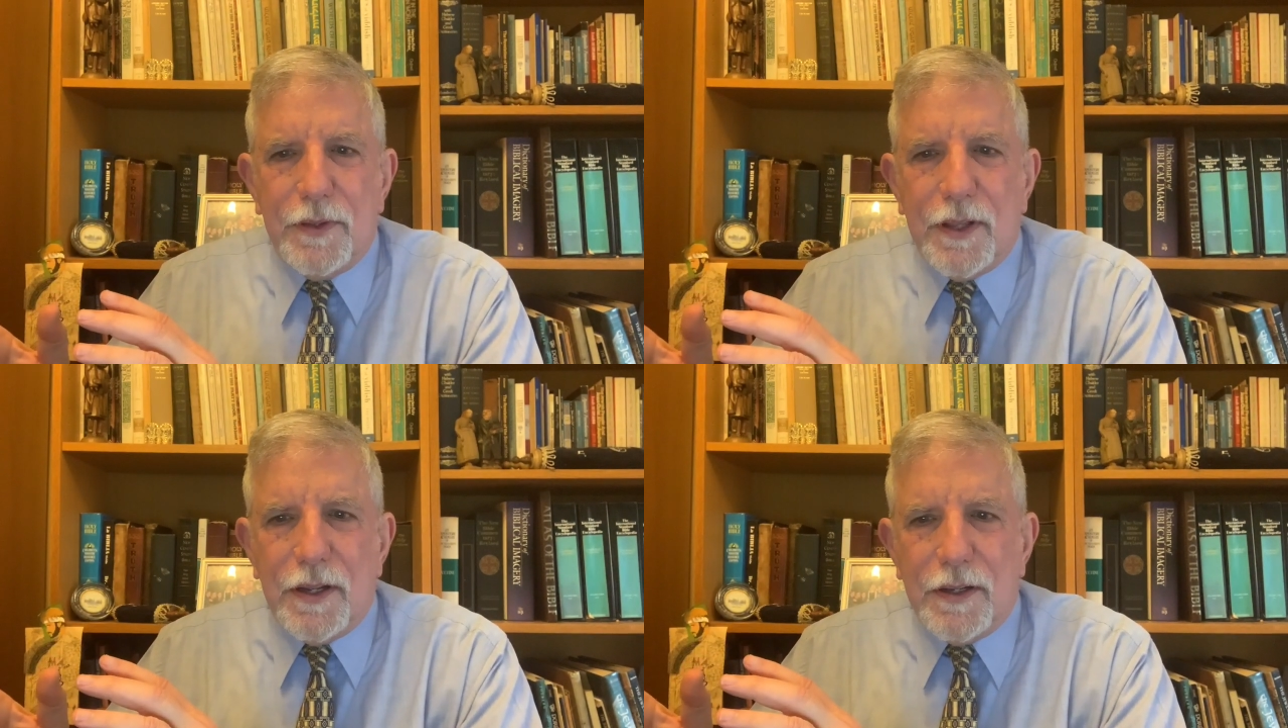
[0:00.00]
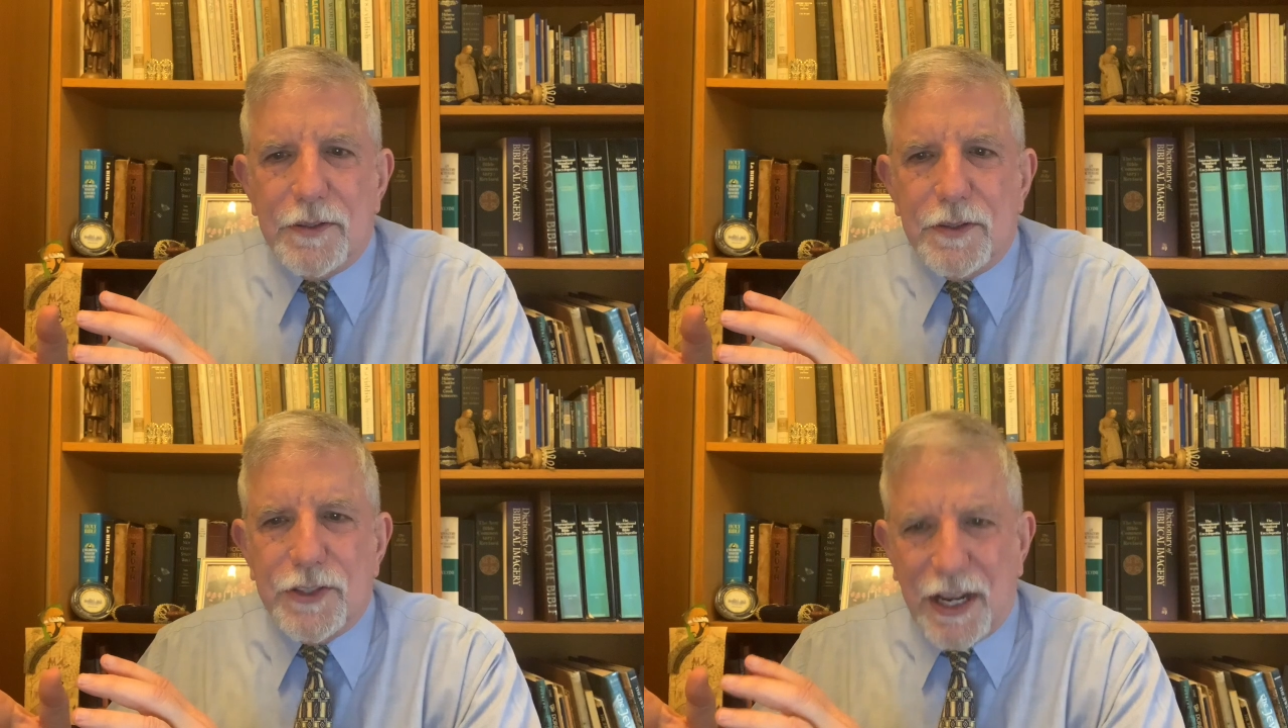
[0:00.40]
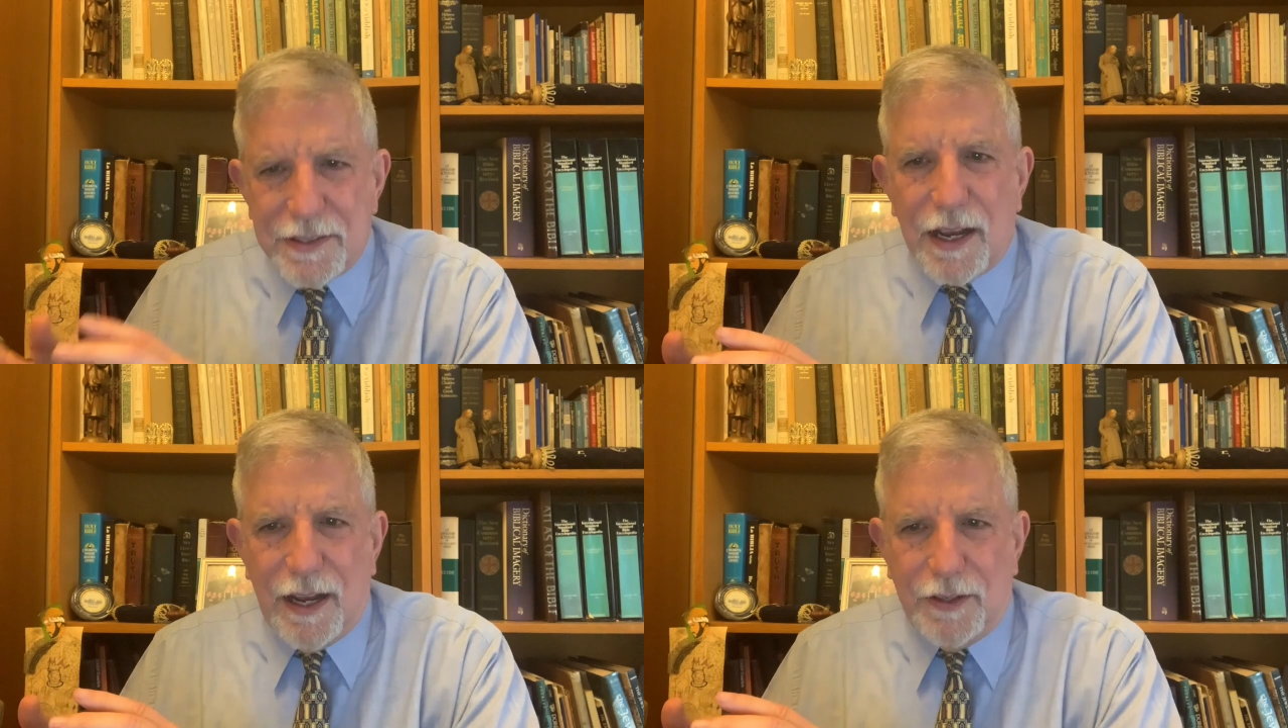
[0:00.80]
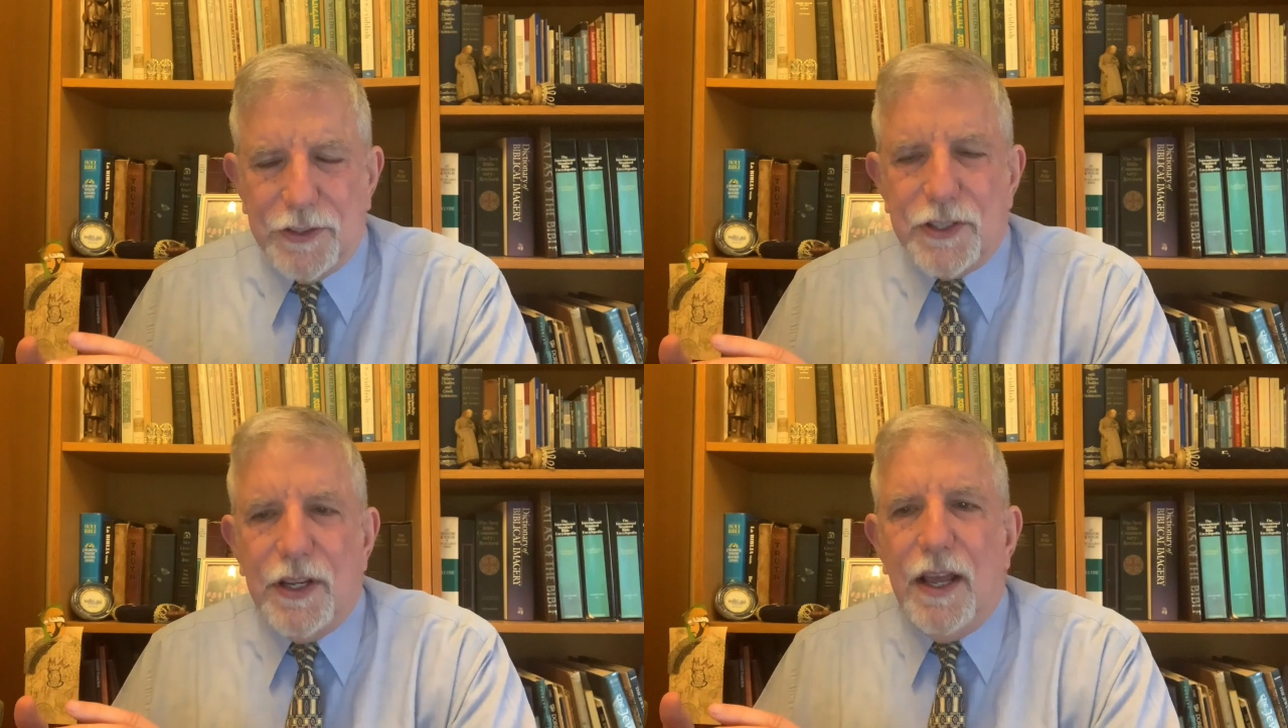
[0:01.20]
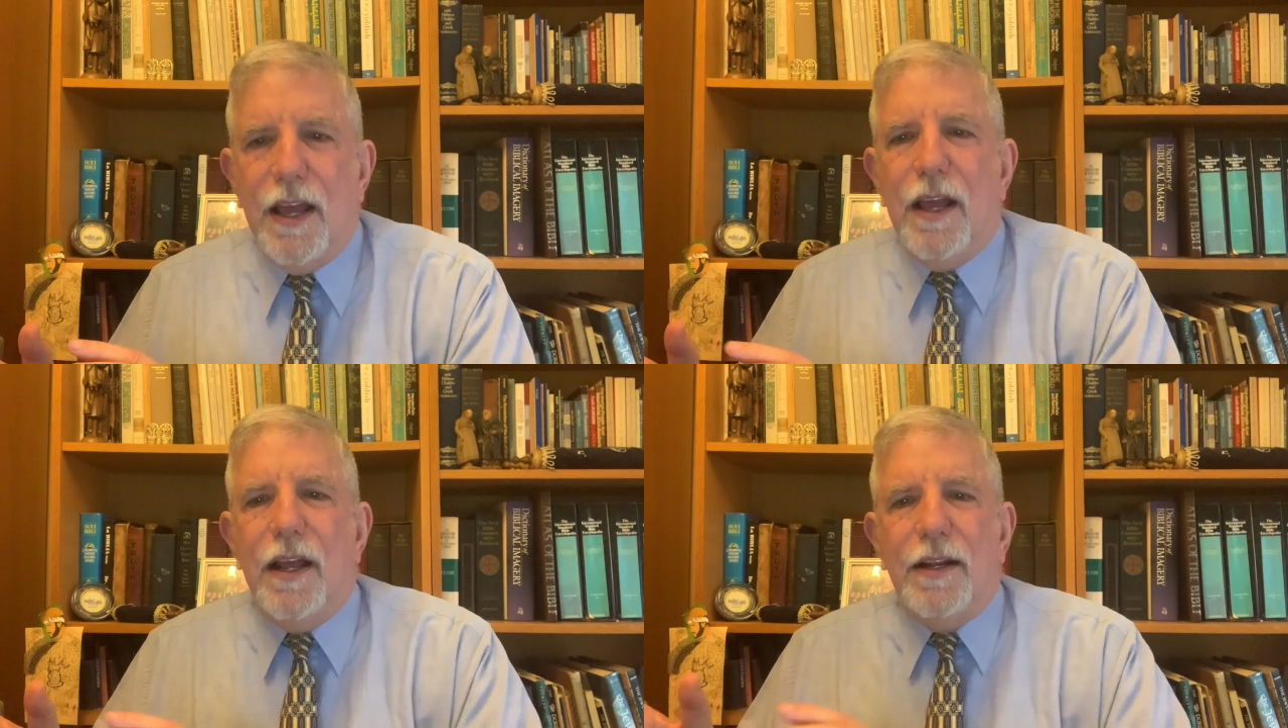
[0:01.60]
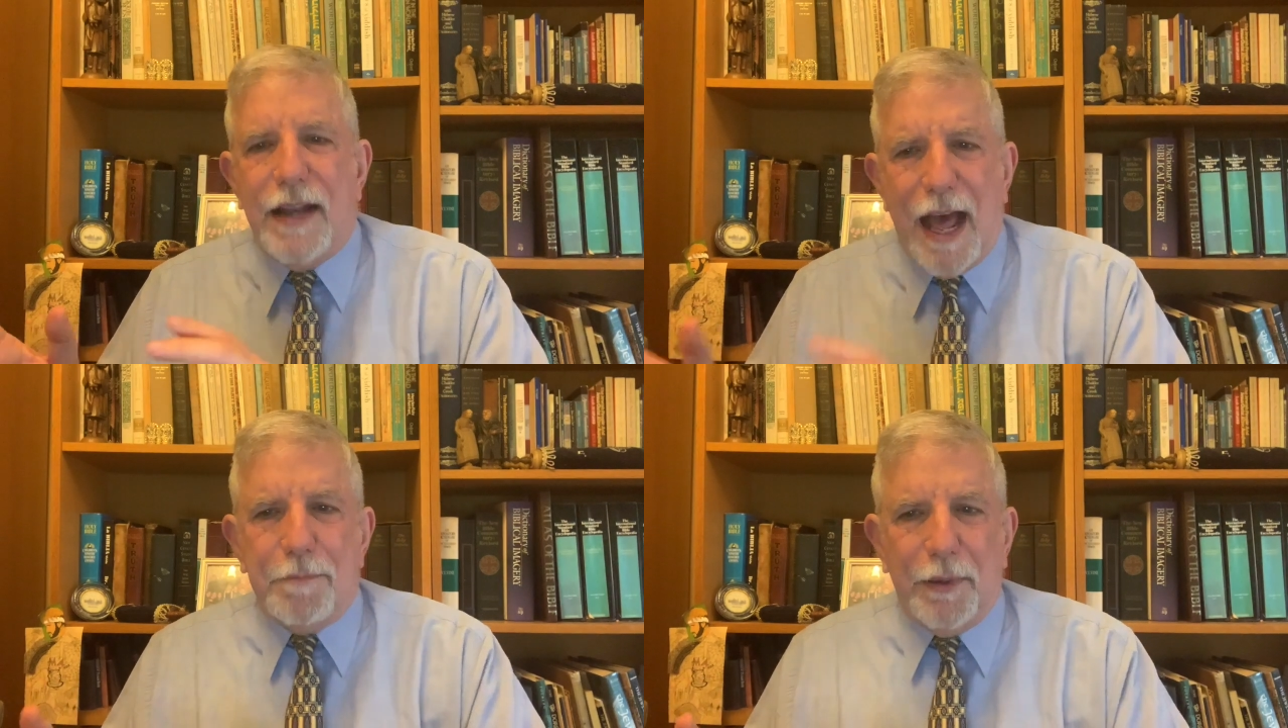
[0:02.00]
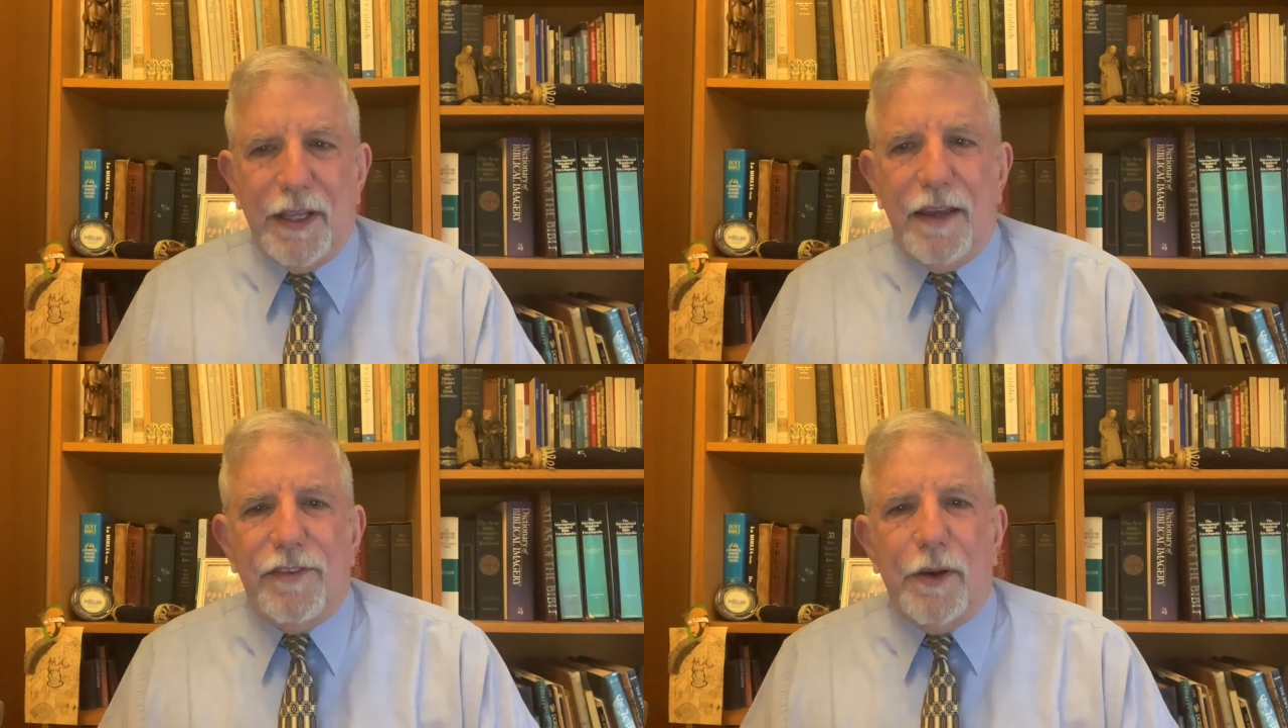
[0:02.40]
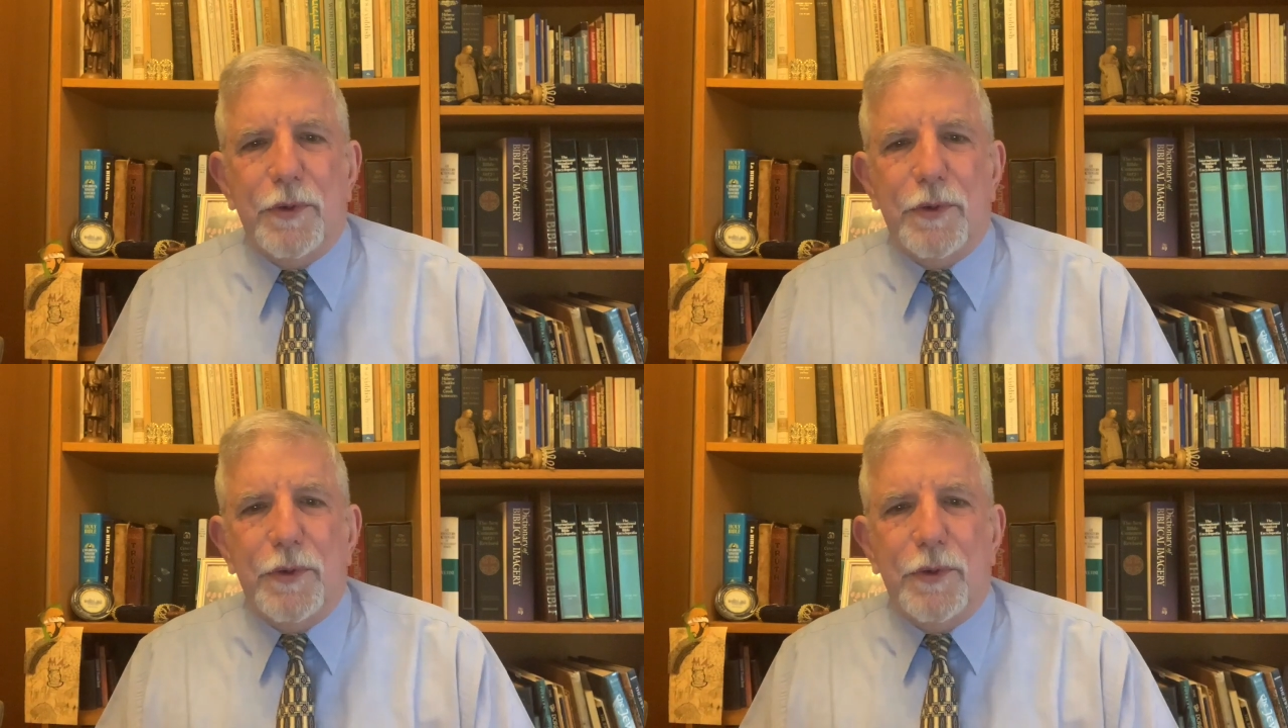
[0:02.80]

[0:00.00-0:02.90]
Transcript: the Gentiles not believing,